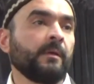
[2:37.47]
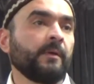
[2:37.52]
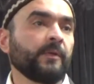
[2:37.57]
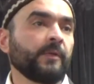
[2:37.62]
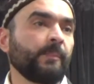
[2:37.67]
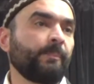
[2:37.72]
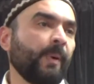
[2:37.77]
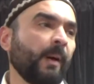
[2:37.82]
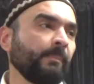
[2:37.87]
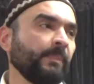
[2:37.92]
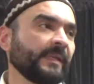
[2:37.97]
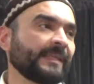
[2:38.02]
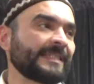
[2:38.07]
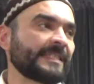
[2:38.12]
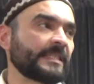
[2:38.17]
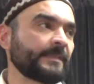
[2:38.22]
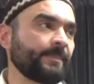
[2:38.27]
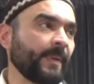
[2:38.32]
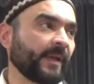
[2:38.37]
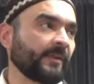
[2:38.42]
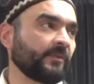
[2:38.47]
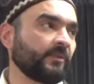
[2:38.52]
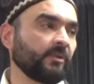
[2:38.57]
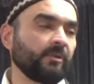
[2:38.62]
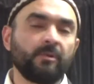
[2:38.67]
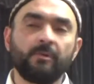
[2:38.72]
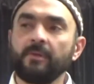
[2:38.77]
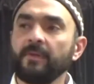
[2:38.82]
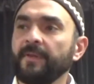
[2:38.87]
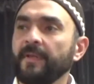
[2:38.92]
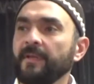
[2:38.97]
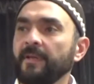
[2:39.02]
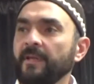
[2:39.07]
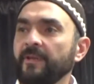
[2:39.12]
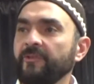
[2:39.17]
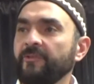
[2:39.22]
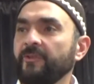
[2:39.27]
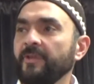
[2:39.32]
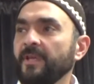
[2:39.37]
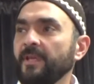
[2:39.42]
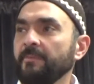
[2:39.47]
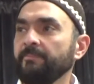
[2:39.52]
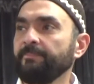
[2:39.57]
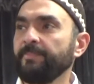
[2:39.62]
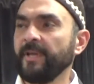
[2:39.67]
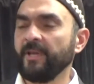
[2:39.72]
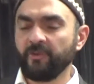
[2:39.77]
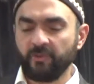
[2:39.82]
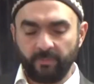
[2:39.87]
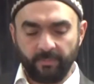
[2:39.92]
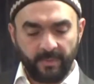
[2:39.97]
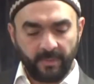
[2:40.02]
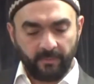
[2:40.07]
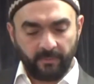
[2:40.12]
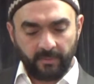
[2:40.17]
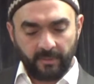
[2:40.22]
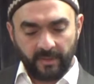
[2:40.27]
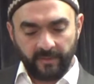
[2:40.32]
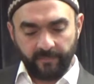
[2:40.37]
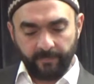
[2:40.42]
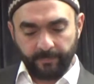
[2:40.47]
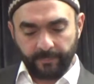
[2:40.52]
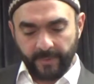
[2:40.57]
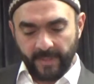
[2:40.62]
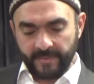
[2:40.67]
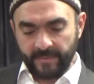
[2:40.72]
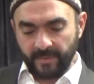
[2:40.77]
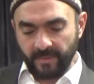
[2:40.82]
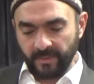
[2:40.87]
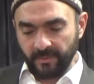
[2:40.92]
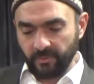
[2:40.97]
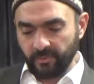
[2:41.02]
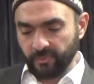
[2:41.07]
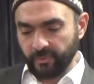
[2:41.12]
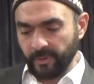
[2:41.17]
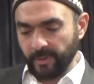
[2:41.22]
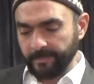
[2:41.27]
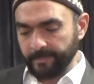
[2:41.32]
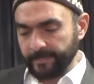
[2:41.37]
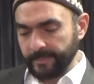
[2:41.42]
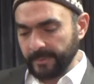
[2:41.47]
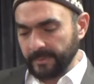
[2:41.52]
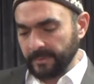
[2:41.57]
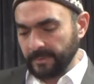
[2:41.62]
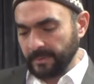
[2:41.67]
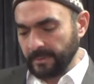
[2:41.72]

the public spectacle that is the impeachment of President Trump.